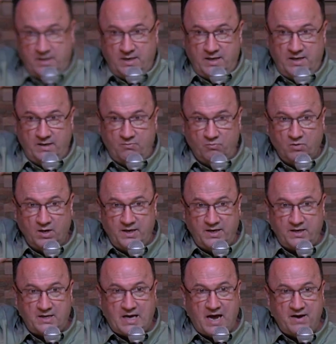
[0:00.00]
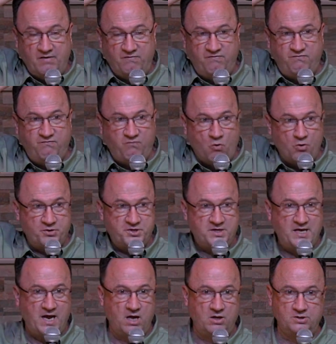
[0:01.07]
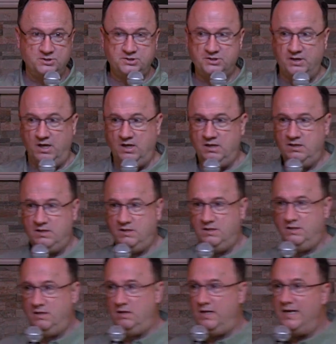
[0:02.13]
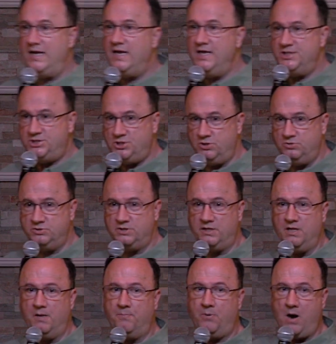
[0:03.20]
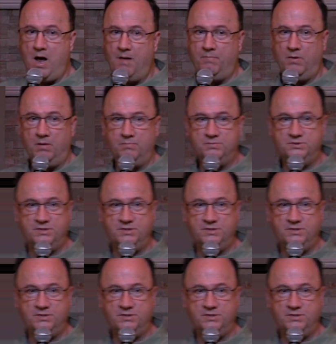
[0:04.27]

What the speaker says: It really kind of foretells the issues and the problems